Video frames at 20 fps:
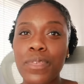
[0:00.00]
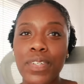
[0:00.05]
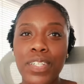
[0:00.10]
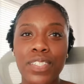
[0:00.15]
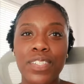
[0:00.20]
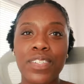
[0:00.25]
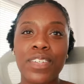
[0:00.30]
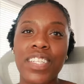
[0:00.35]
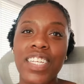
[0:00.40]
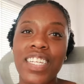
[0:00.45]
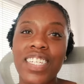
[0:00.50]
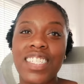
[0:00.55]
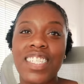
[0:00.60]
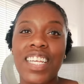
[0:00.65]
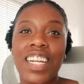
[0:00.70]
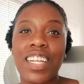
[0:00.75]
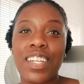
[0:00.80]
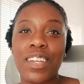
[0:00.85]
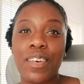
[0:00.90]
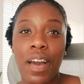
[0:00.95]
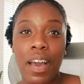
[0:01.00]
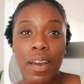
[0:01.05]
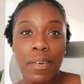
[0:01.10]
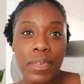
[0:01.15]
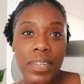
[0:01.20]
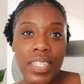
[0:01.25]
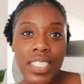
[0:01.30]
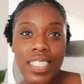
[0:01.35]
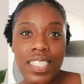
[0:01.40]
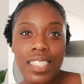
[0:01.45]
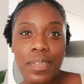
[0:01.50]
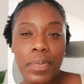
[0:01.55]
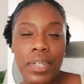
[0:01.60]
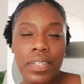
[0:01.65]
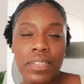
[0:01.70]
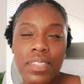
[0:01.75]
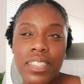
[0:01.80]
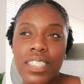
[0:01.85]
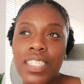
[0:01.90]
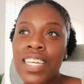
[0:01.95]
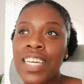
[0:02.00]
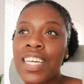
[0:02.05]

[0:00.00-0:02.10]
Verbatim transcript: one or two things that I know I want to post